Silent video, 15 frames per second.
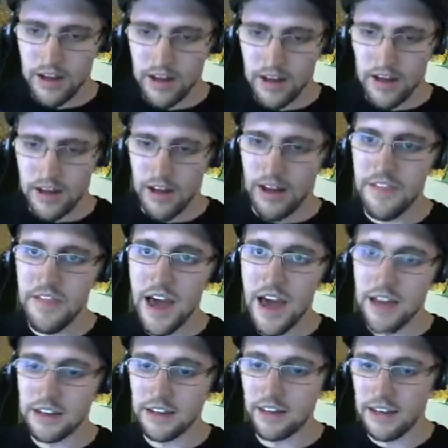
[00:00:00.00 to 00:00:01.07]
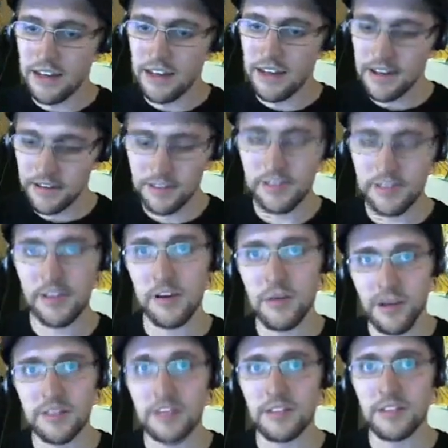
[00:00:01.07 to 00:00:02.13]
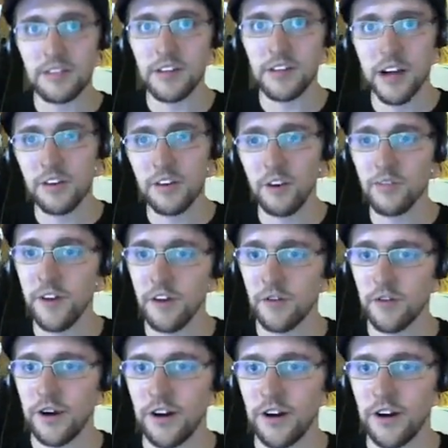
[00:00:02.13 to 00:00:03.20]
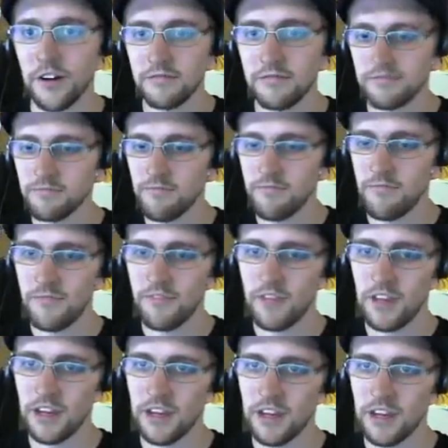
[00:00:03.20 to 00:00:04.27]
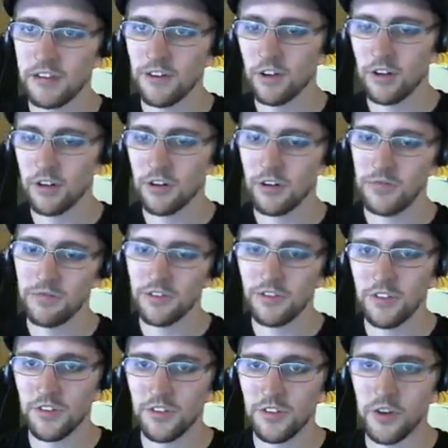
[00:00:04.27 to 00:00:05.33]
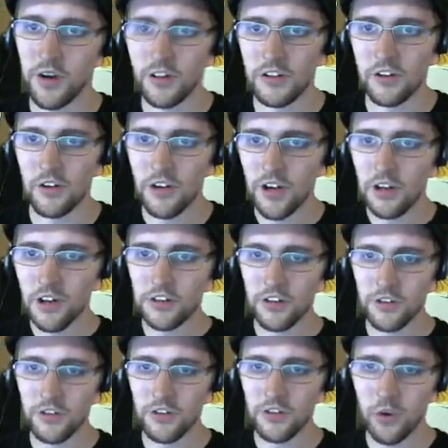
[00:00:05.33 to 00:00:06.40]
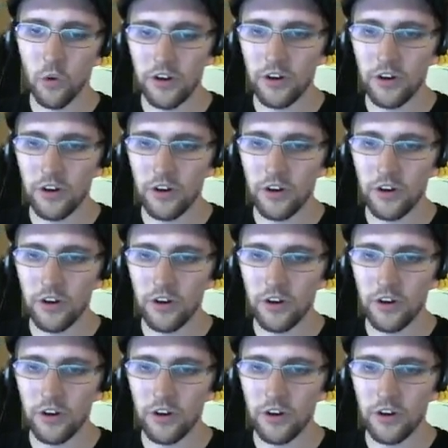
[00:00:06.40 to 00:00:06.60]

And that is basically how you kill Fenrir and Snowcloak. Just a quick little tutorial,